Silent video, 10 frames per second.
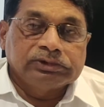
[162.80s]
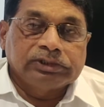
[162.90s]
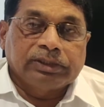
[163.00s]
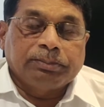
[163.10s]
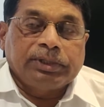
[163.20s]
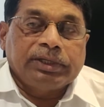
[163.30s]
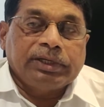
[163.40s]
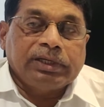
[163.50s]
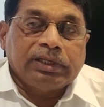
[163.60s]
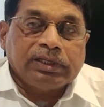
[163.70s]
The
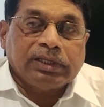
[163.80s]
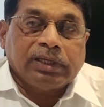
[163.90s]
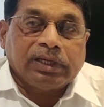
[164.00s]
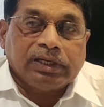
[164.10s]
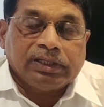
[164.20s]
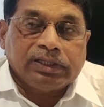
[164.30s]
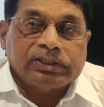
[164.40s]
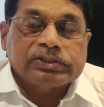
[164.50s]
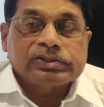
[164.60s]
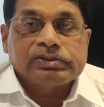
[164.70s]
parental
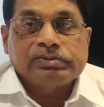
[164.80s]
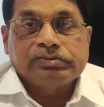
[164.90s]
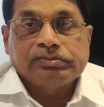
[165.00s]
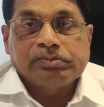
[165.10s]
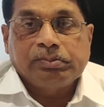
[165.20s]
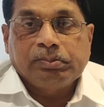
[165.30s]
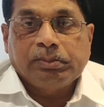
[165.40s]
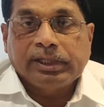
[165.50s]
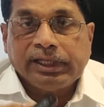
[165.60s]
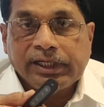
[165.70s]
characters
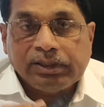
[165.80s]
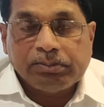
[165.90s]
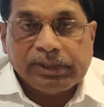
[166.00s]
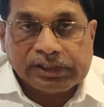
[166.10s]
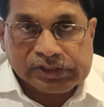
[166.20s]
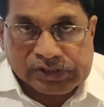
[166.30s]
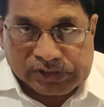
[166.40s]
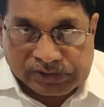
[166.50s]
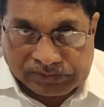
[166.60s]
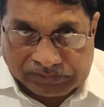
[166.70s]
get mixed